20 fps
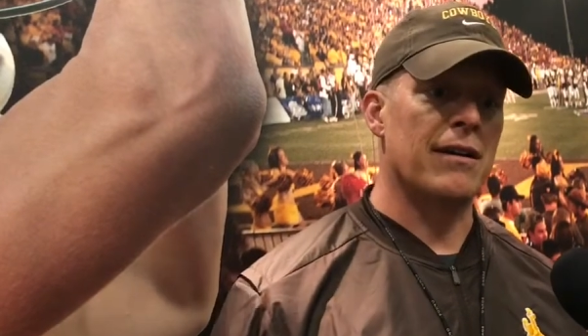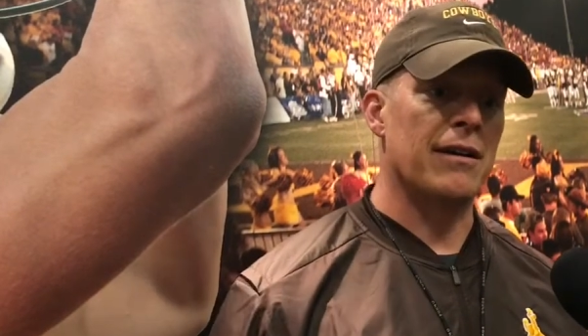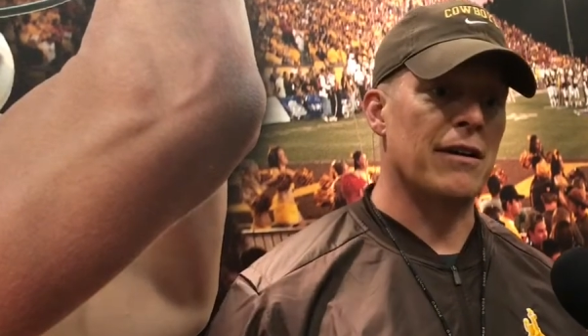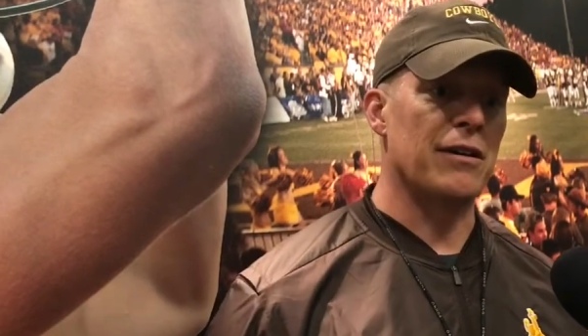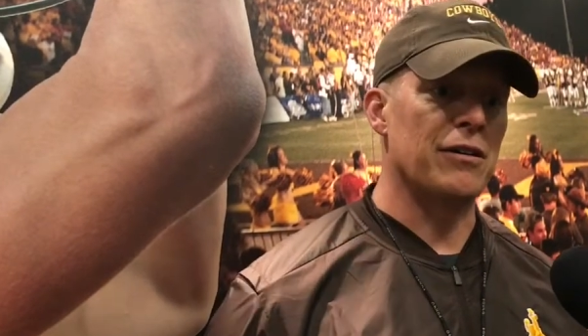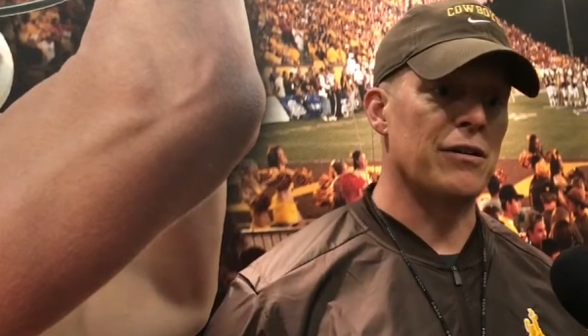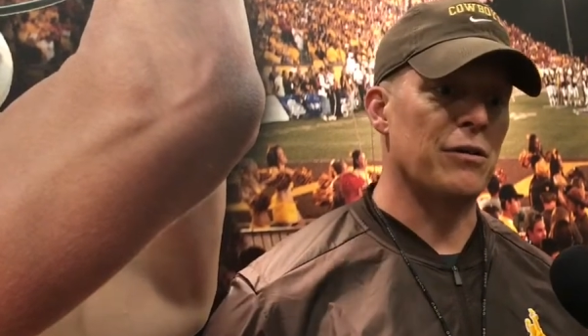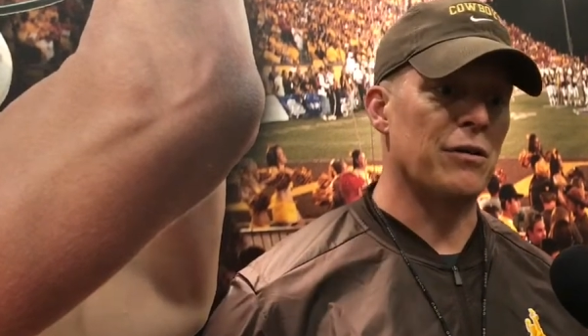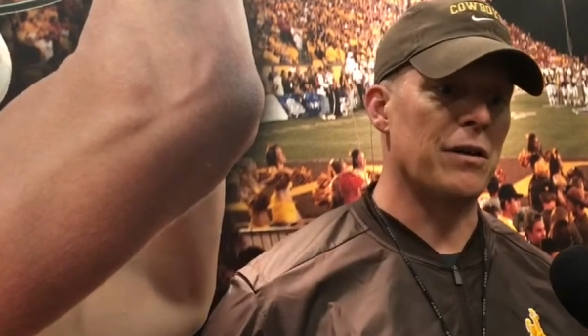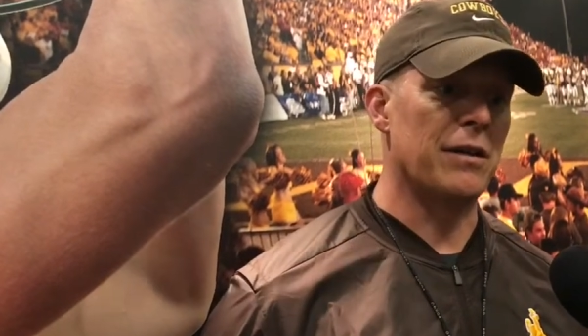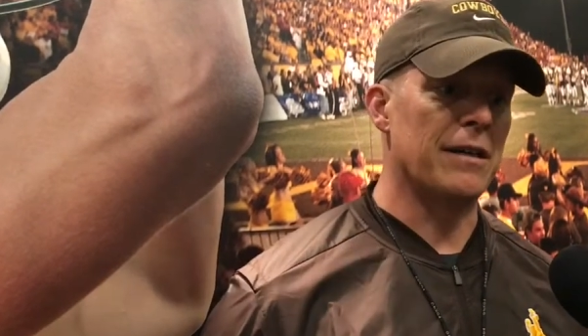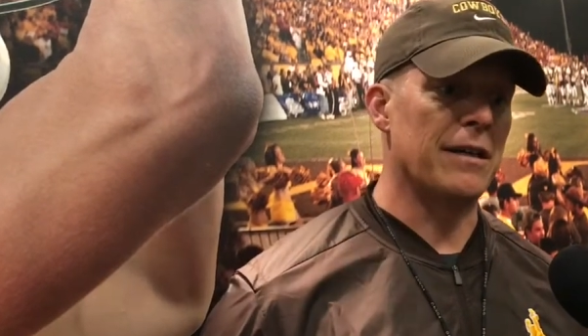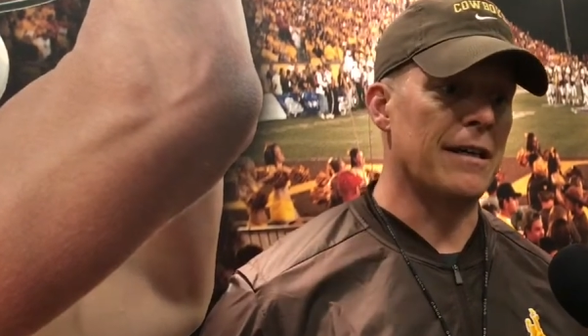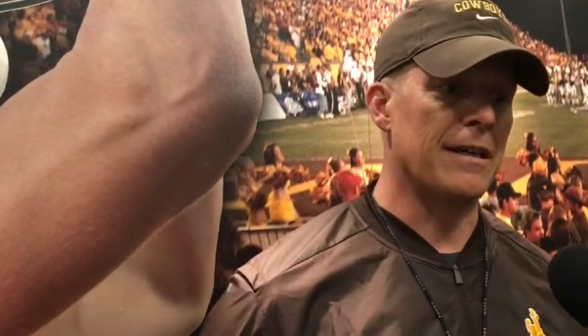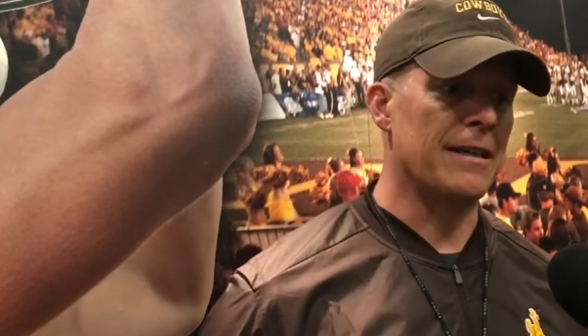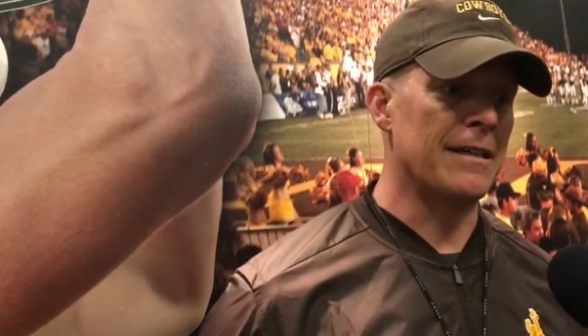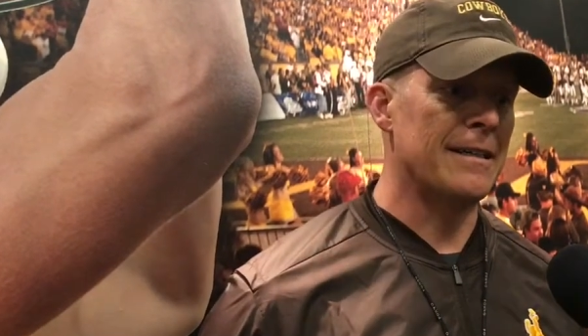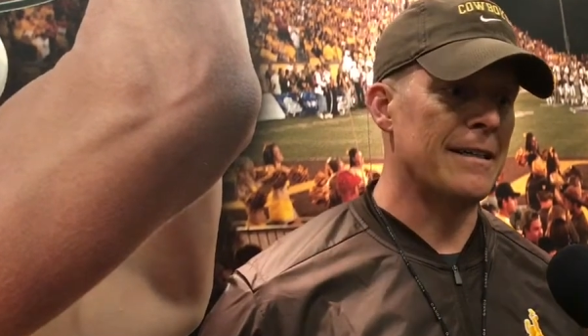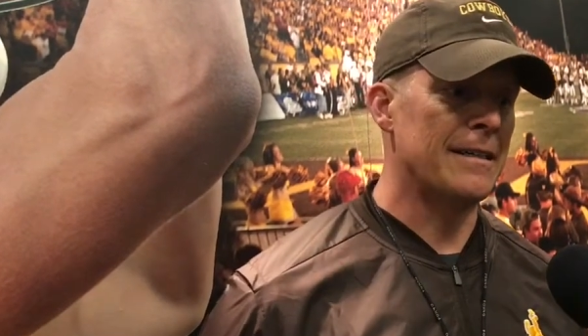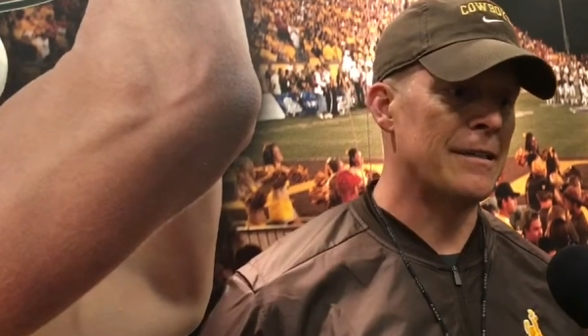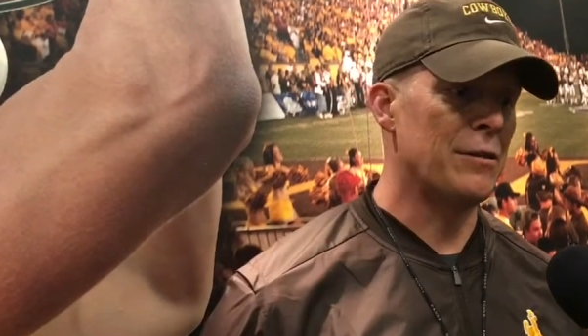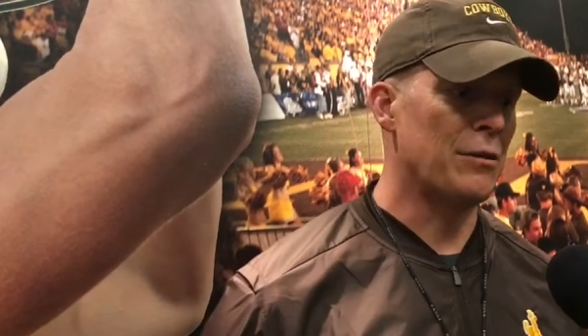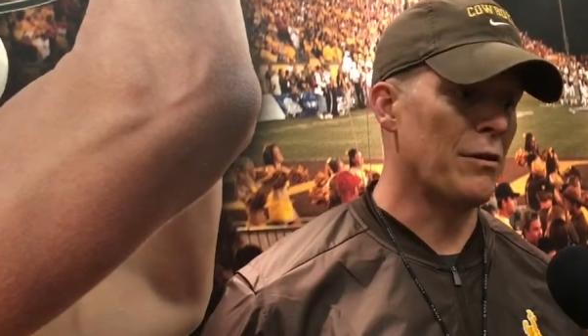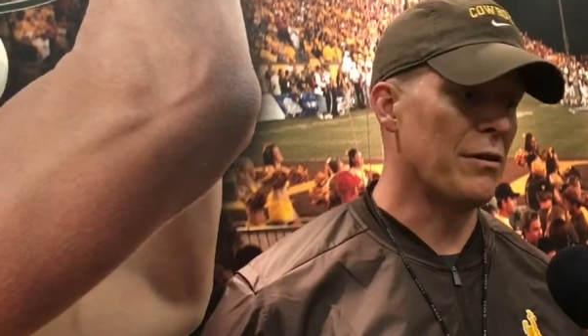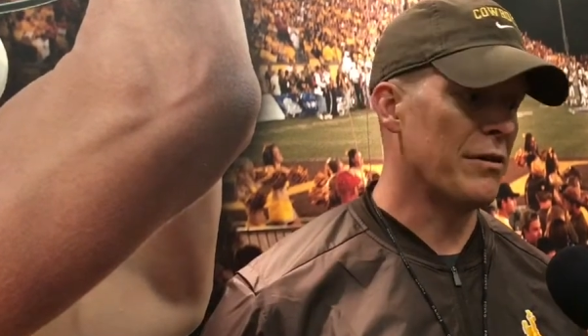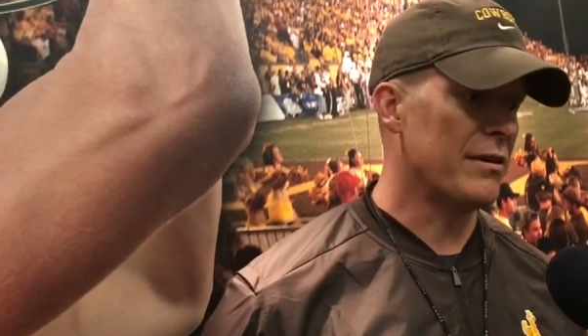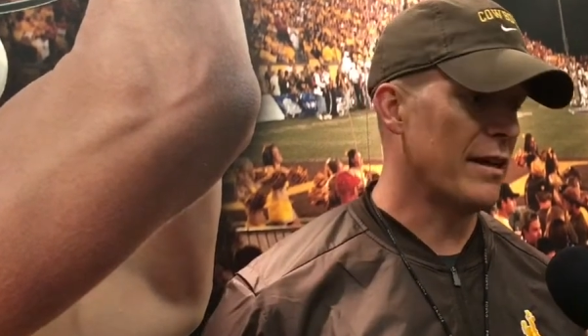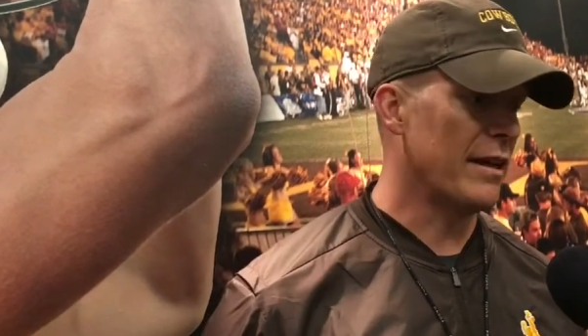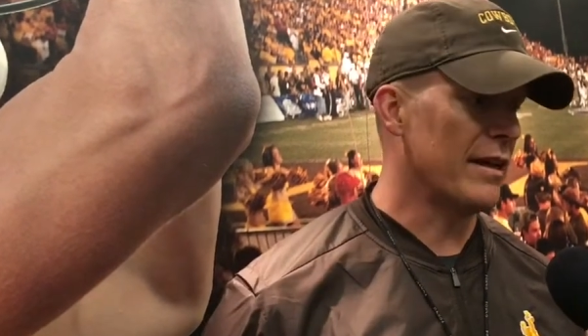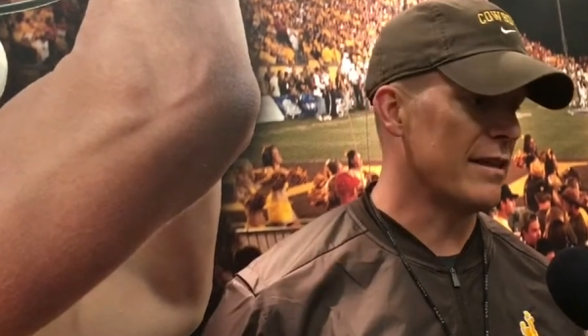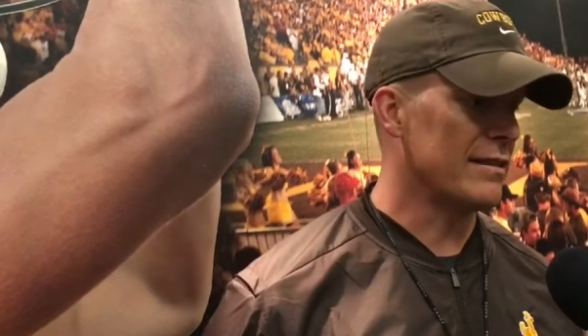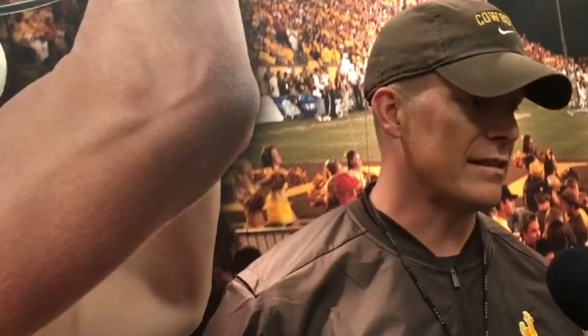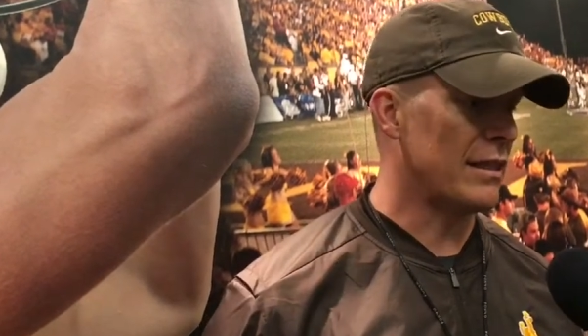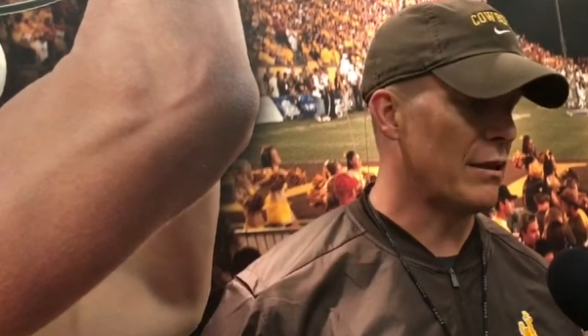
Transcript: are doing things.